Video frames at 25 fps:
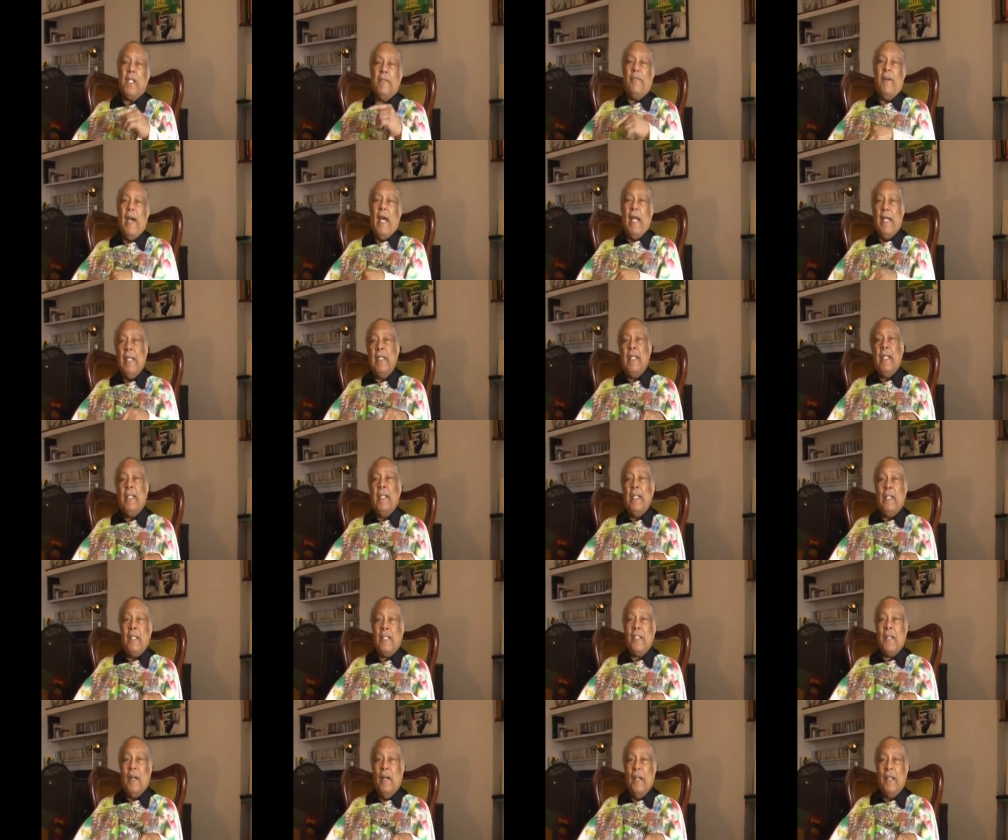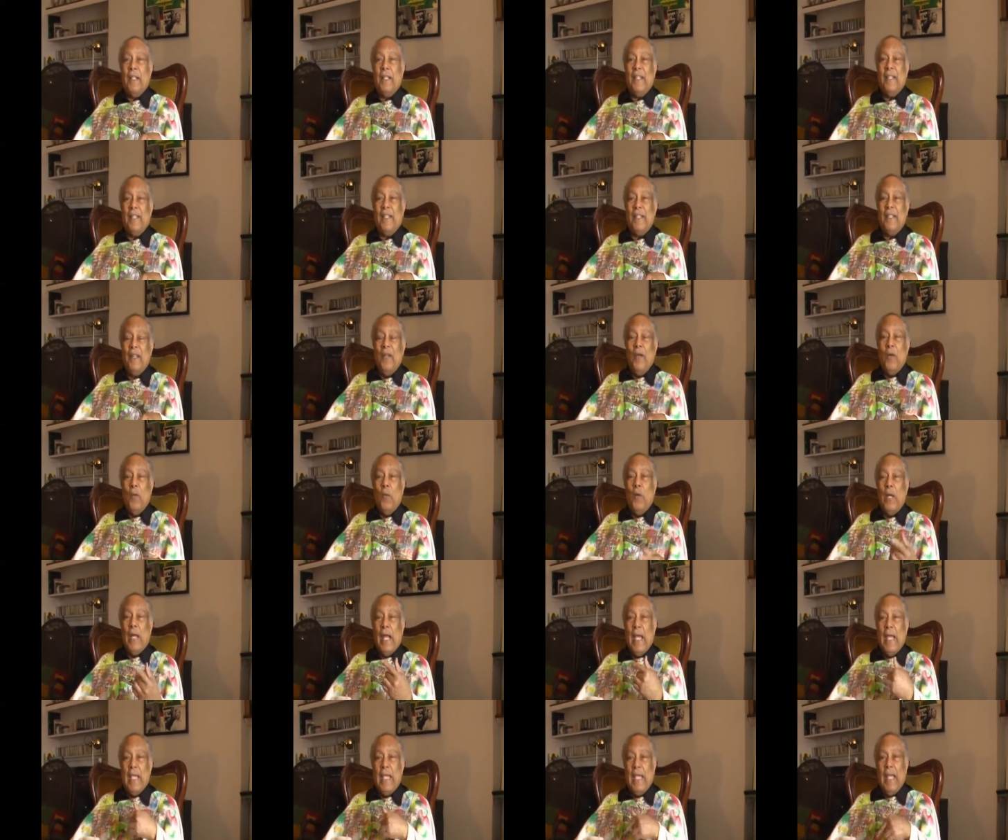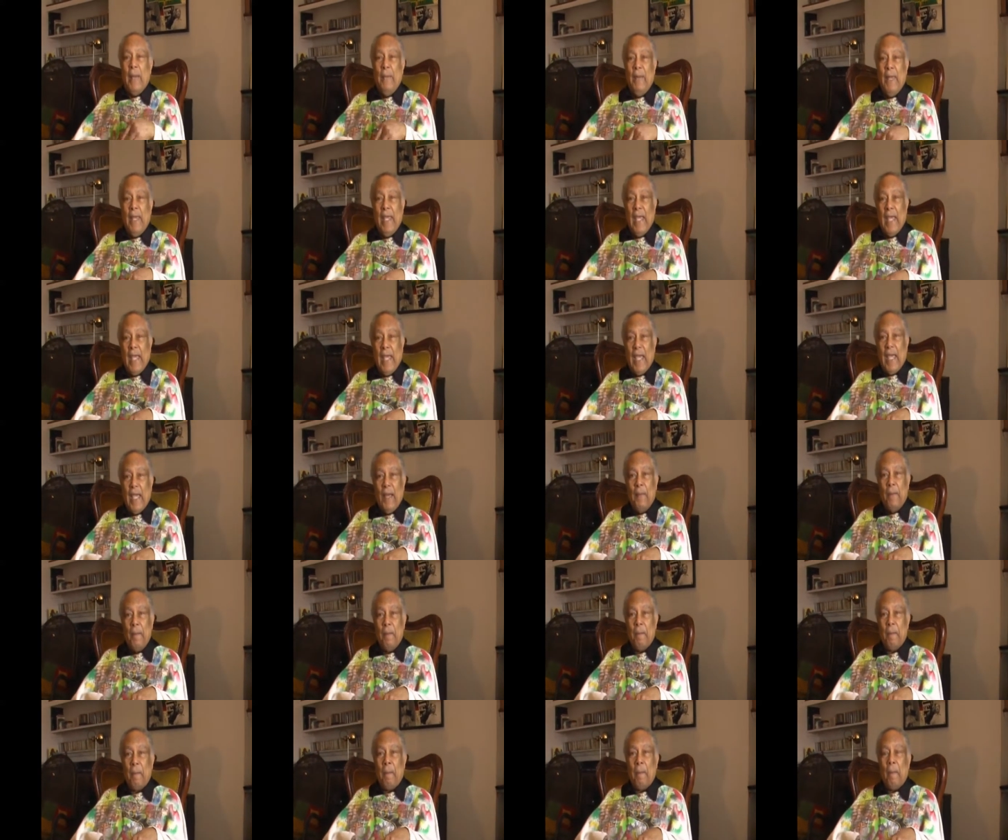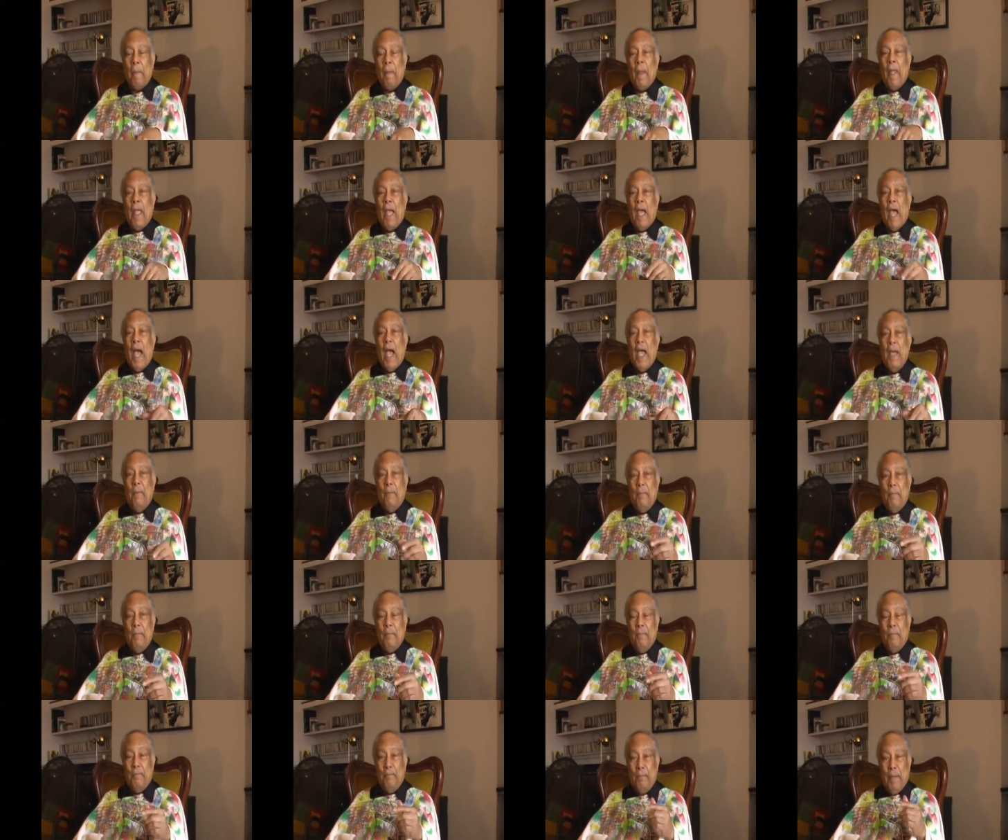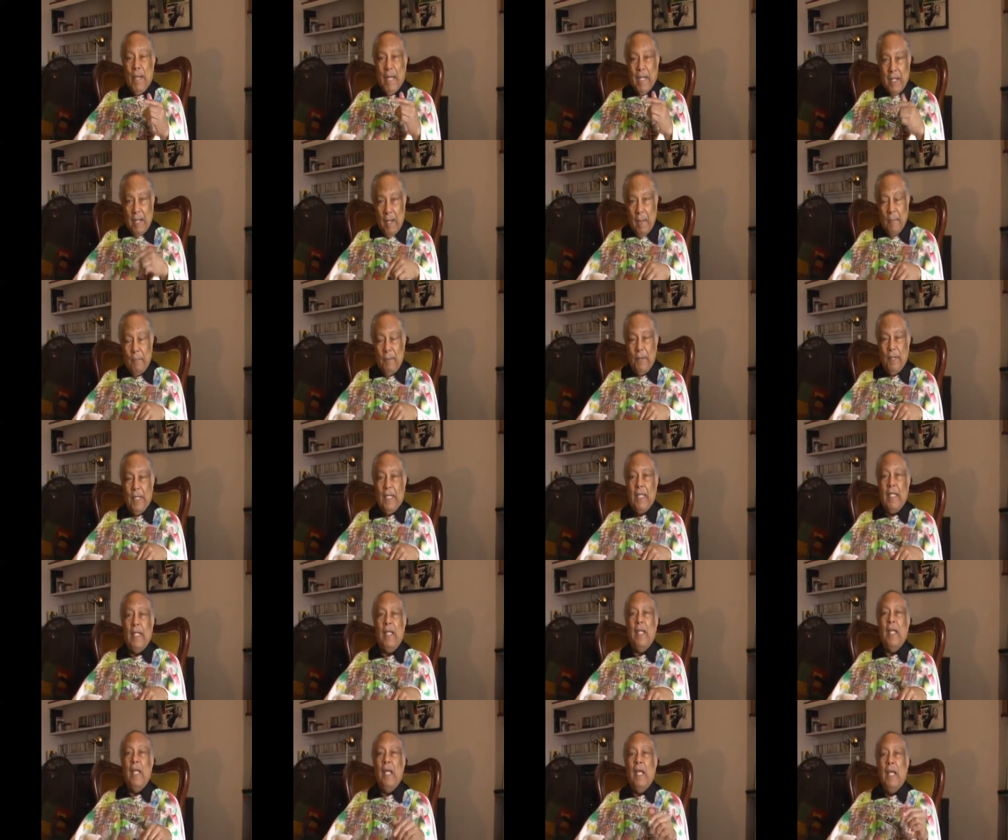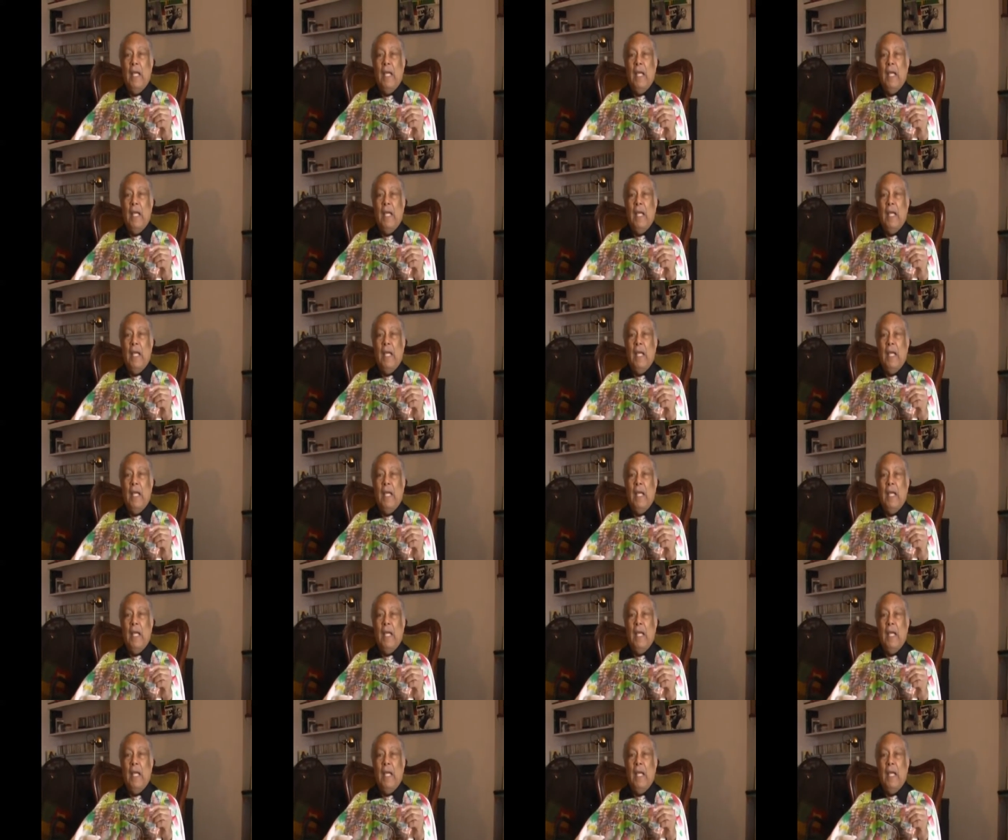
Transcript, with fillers: of Island in the Sun, mm-hmm. when I came here, I, my company